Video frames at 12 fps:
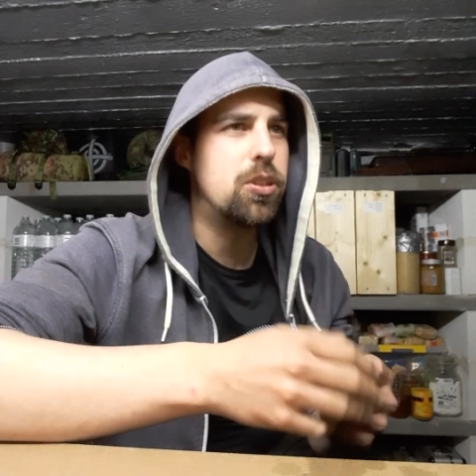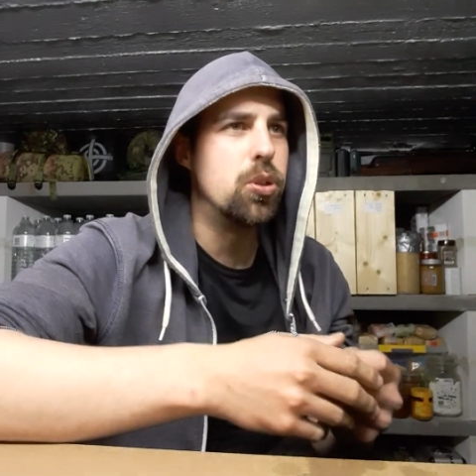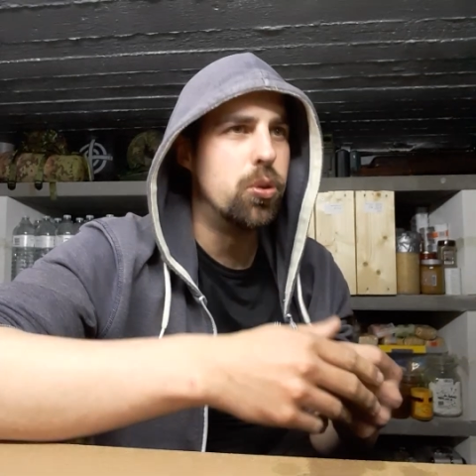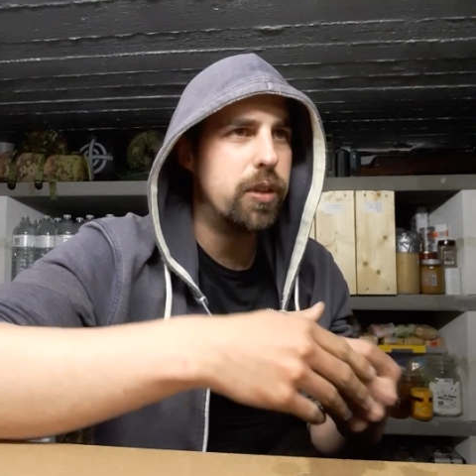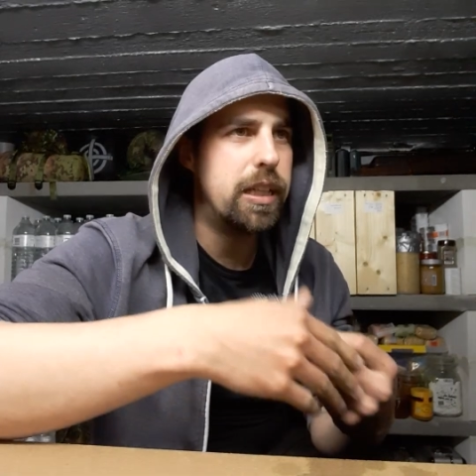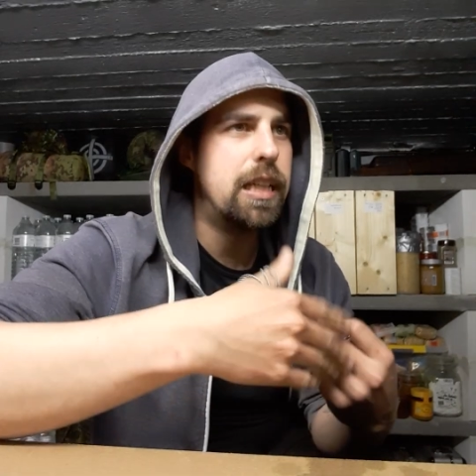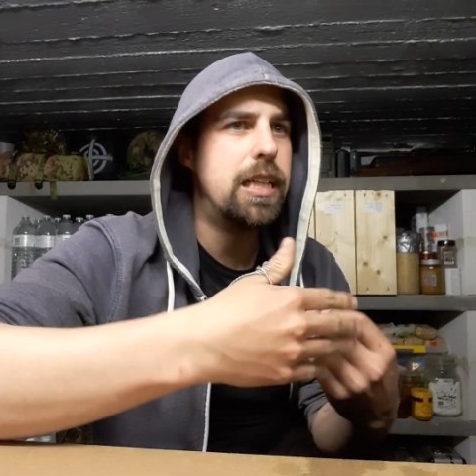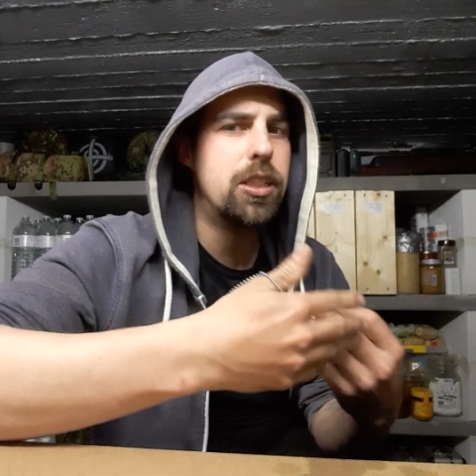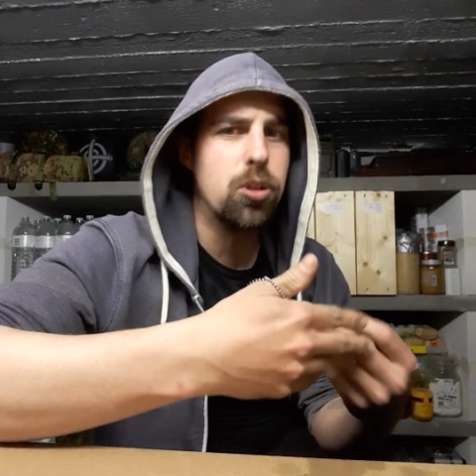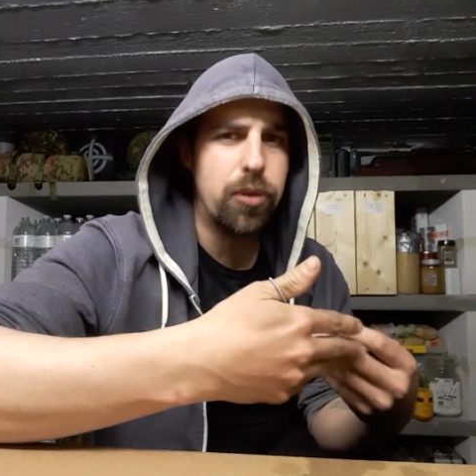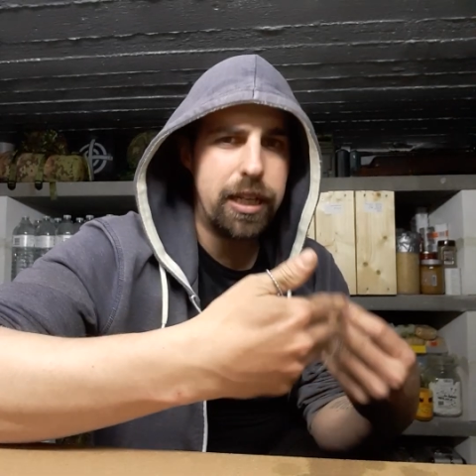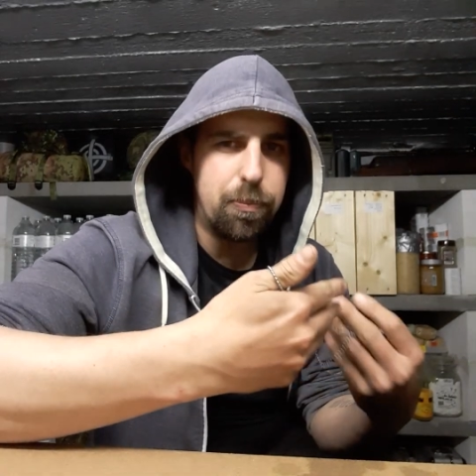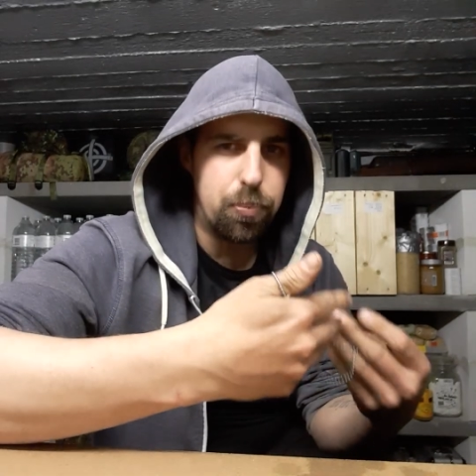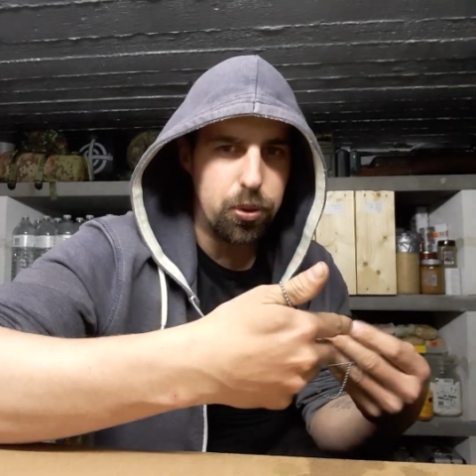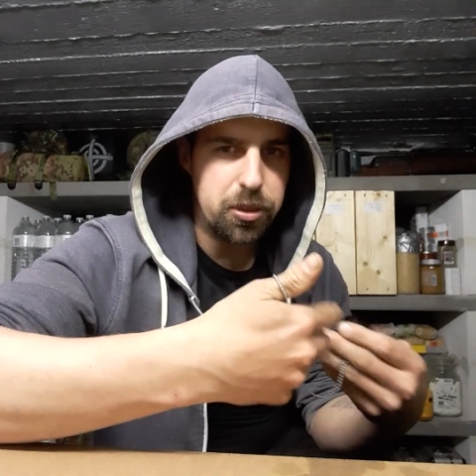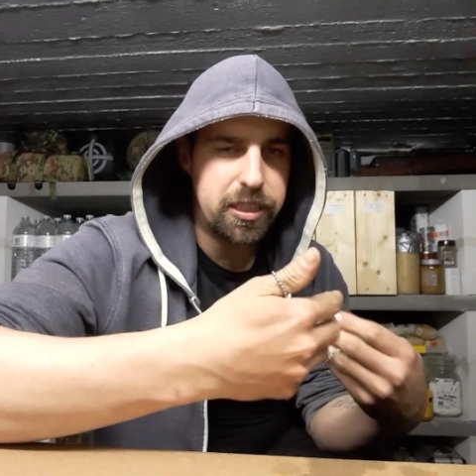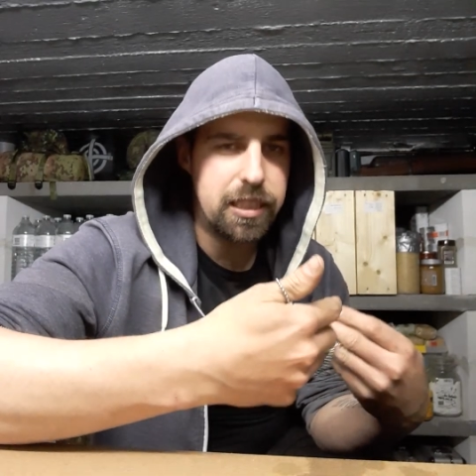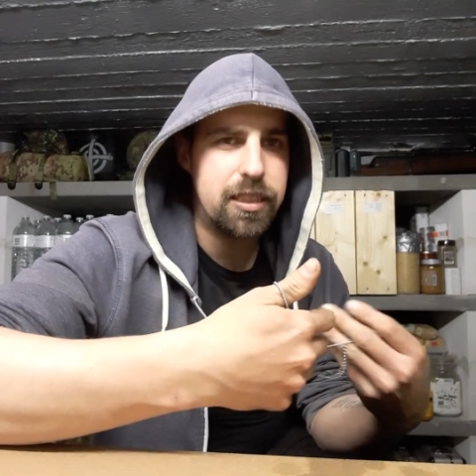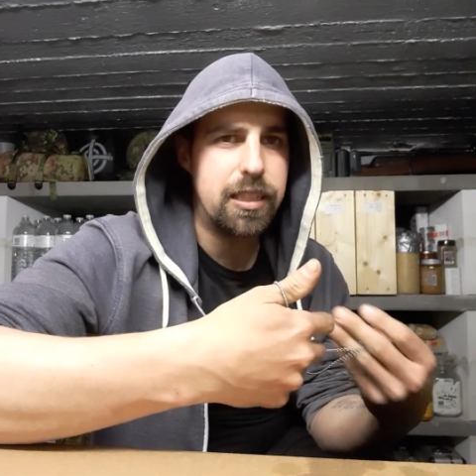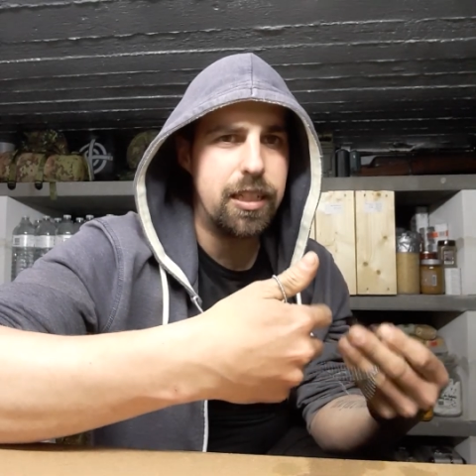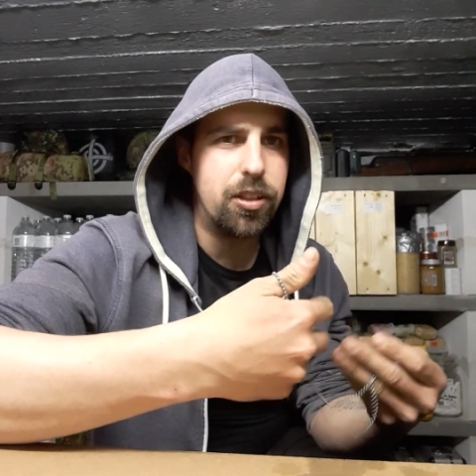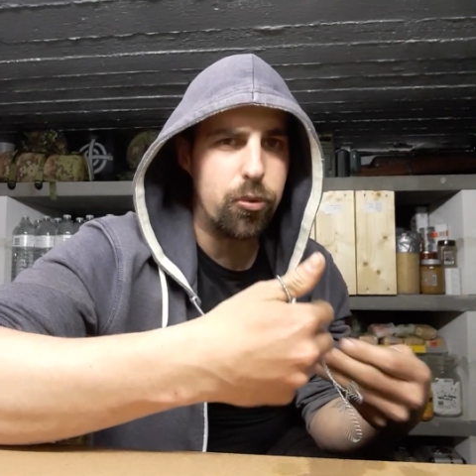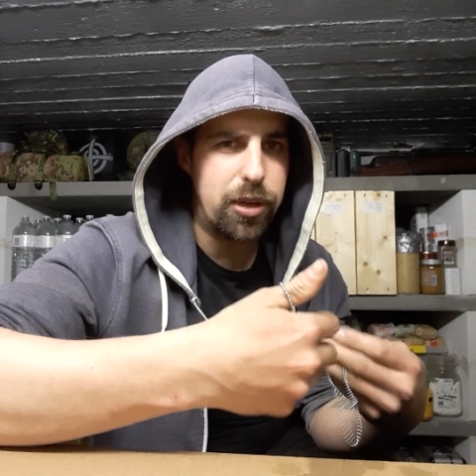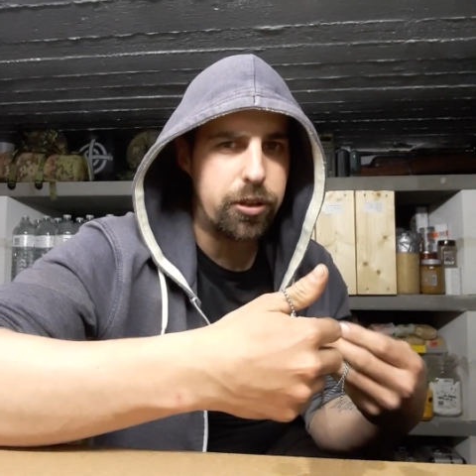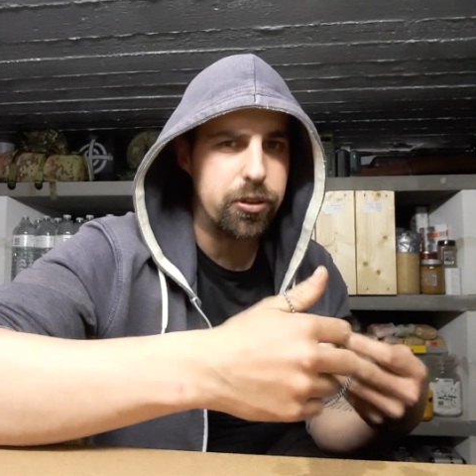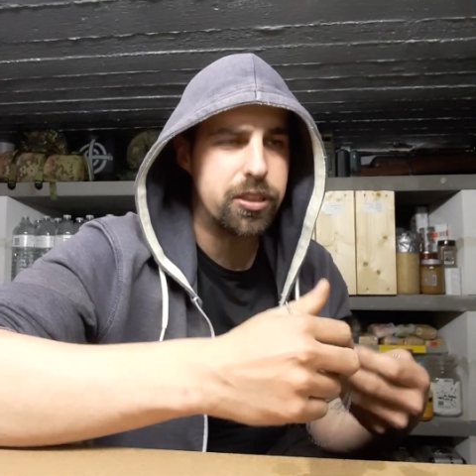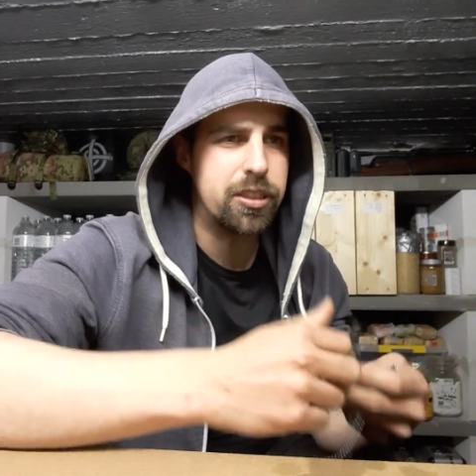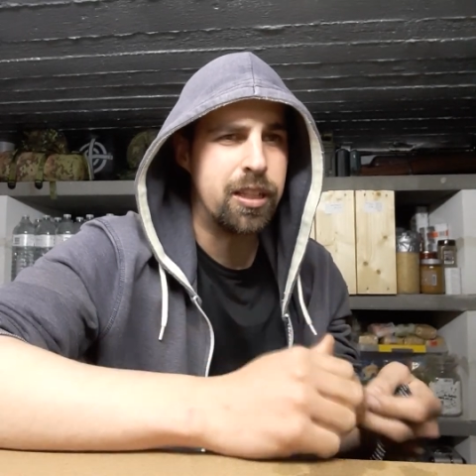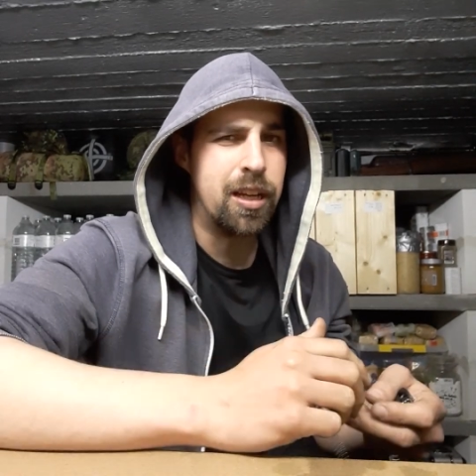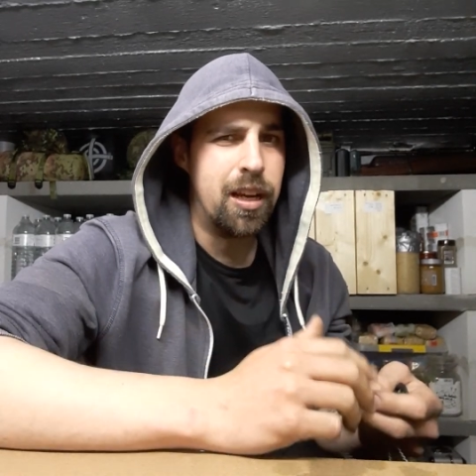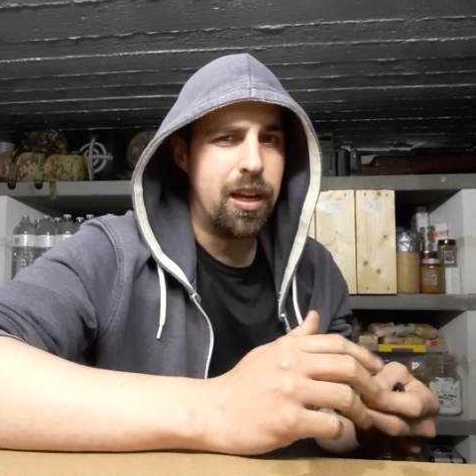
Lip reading: so he's already processed in the records.